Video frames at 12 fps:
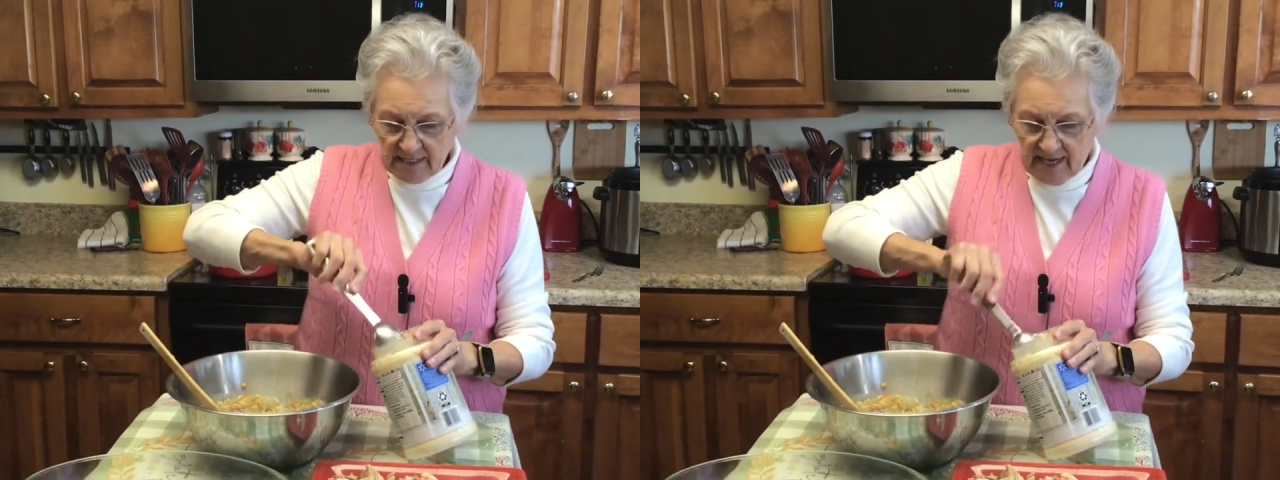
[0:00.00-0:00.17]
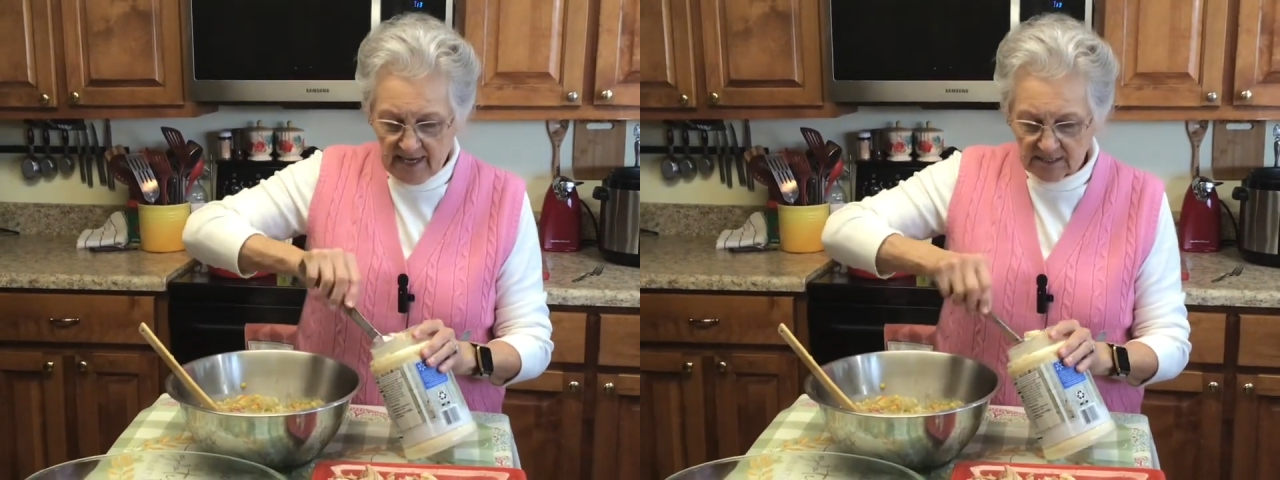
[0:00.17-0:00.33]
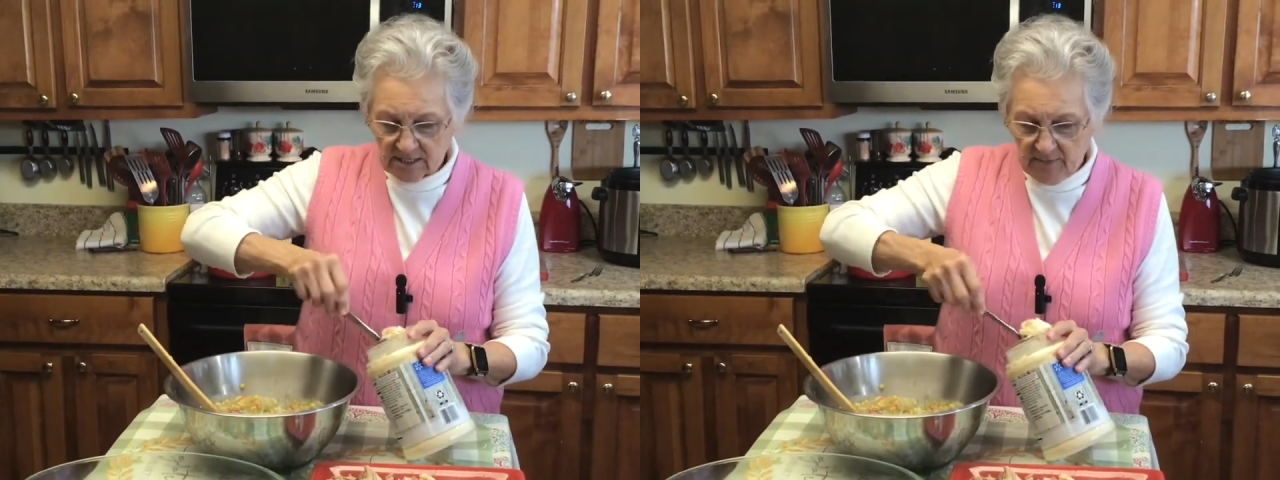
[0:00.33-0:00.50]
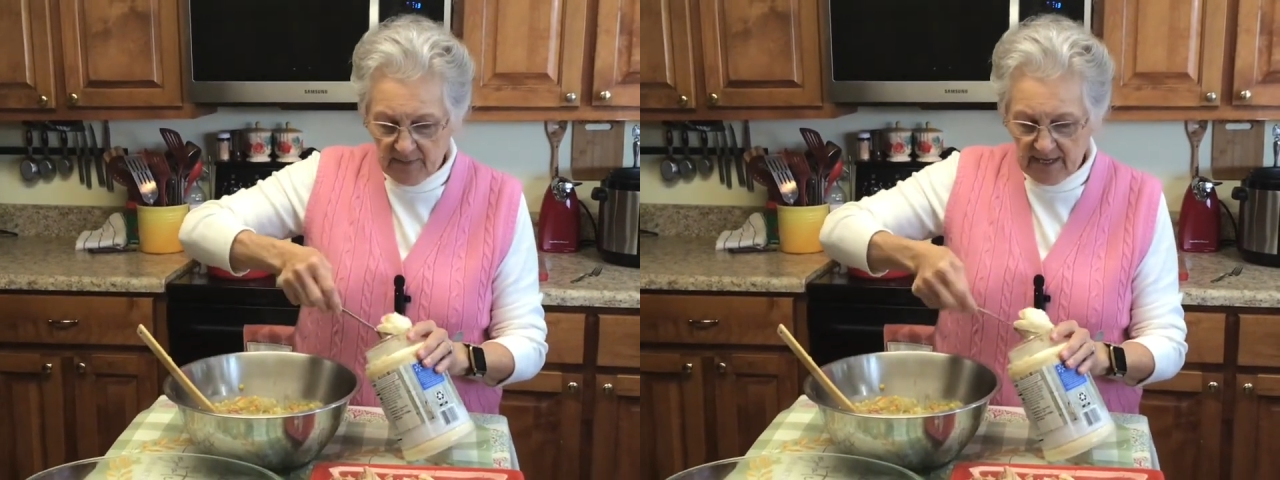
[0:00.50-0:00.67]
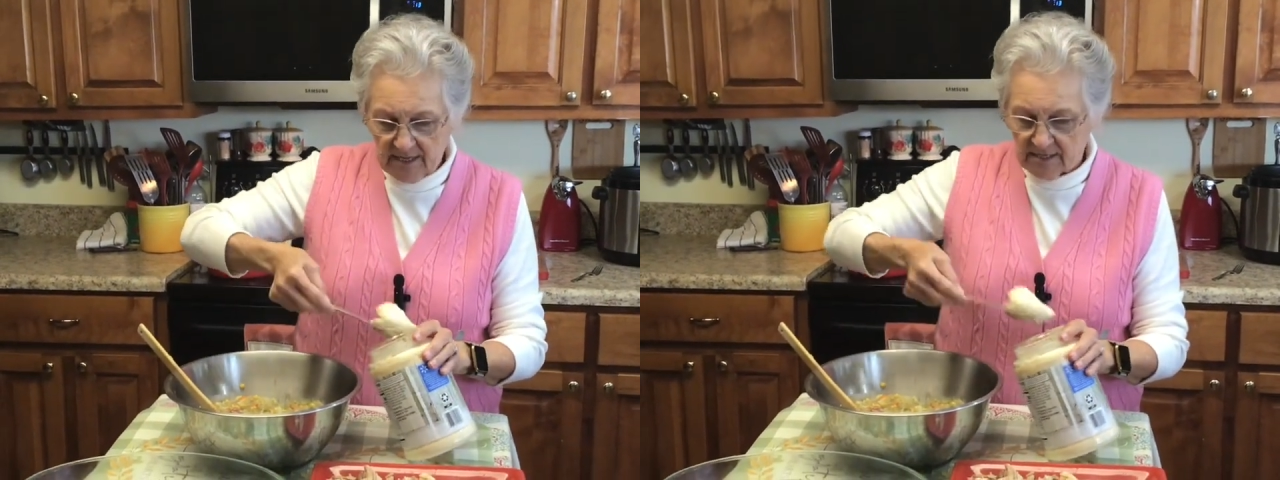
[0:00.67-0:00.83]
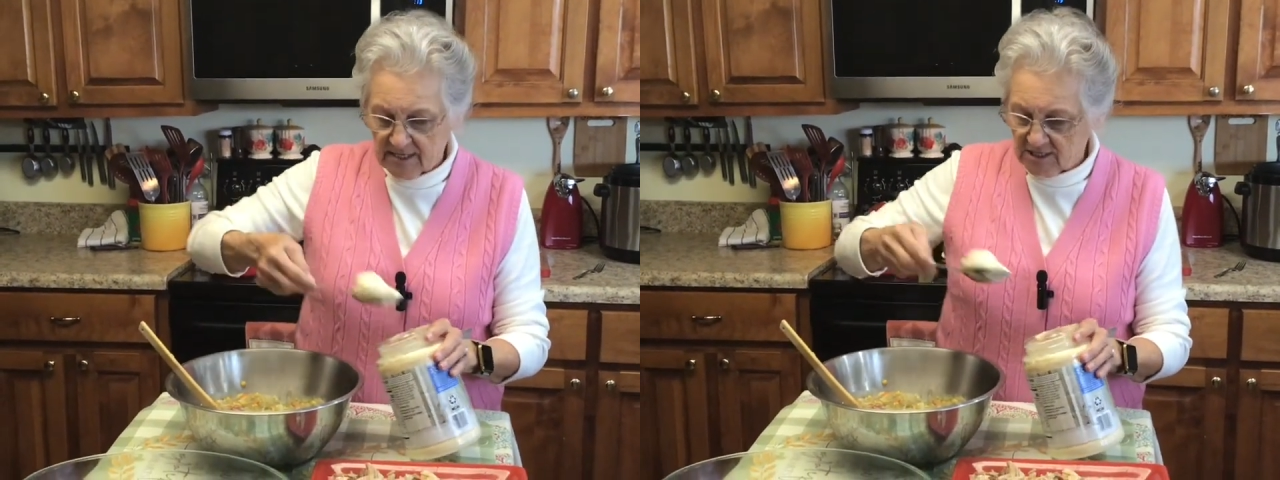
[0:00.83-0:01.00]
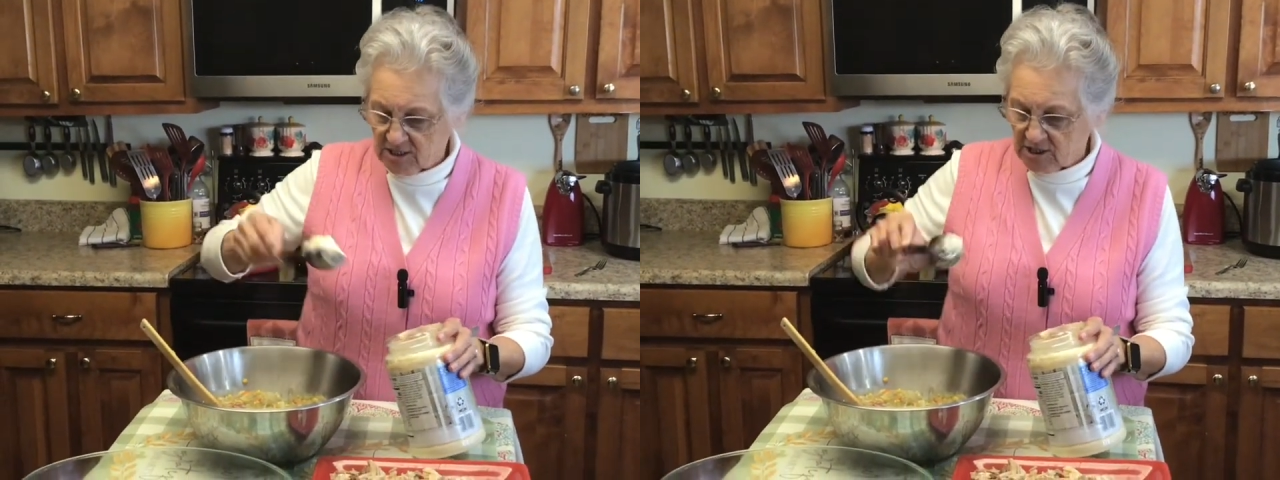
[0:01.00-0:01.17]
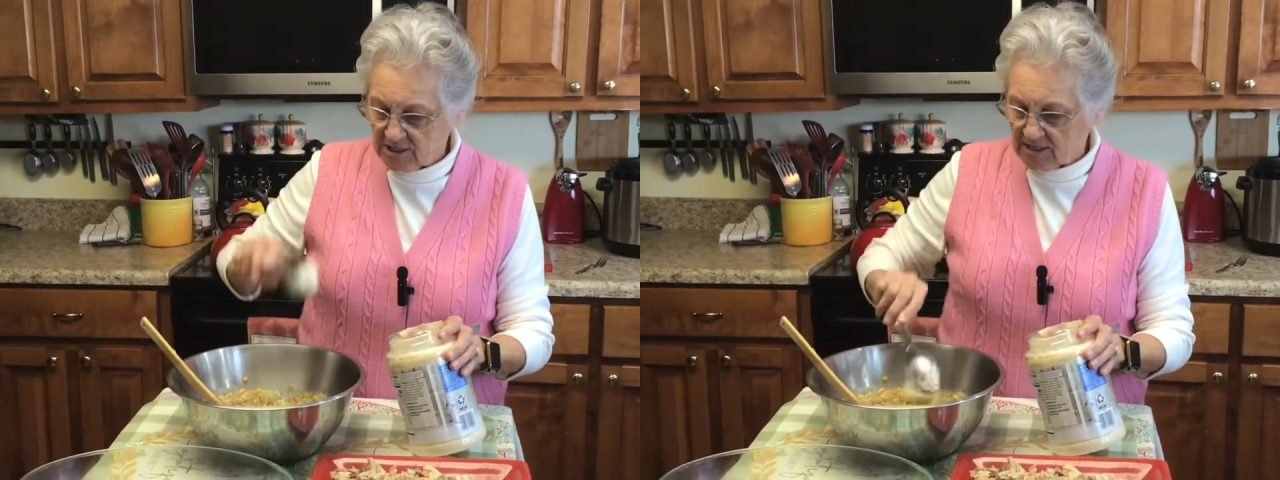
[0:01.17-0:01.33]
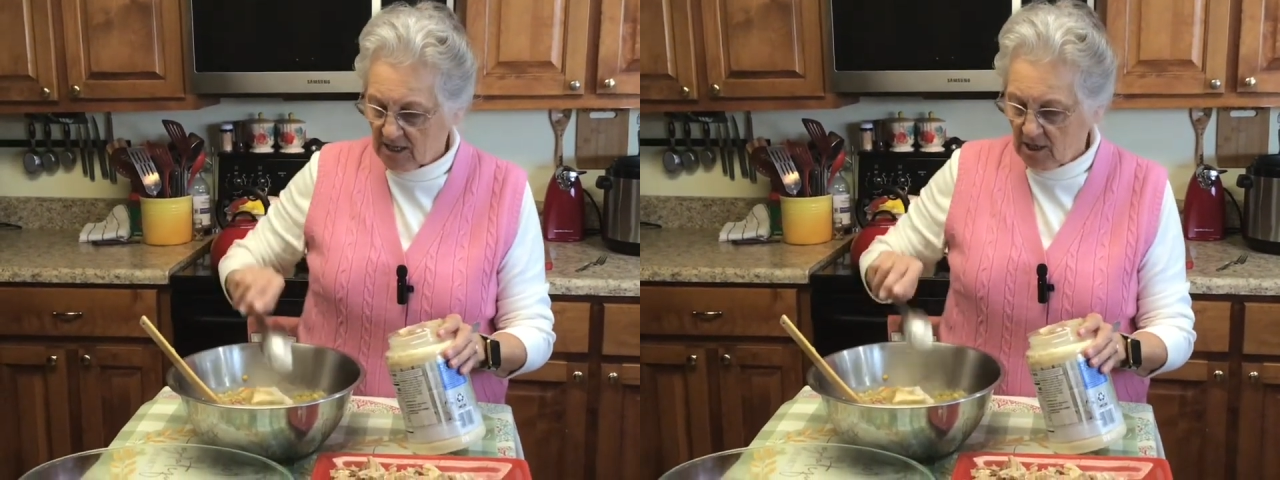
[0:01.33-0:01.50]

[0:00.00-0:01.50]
now, to make this just